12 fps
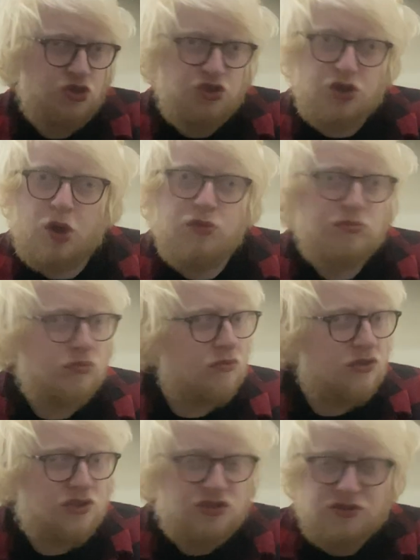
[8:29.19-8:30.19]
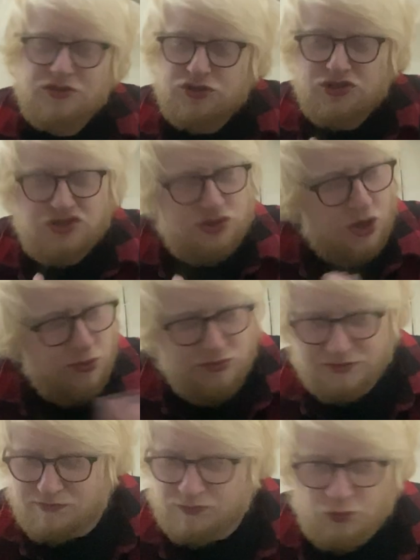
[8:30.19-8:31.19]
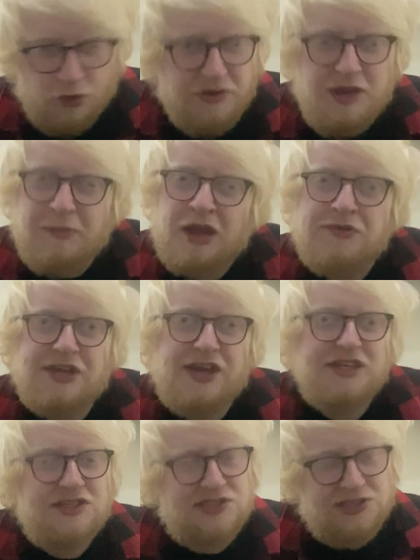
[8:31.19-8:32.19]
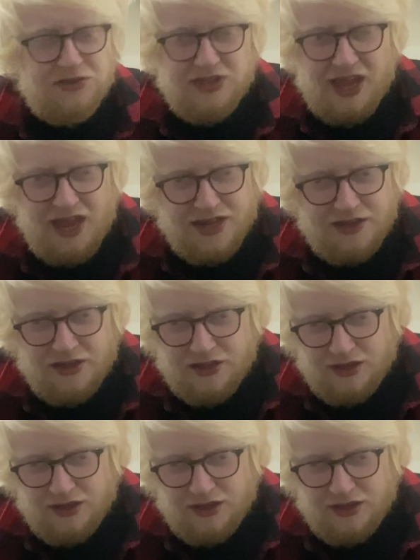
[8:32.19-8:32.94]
Don't worry about that. You're still getting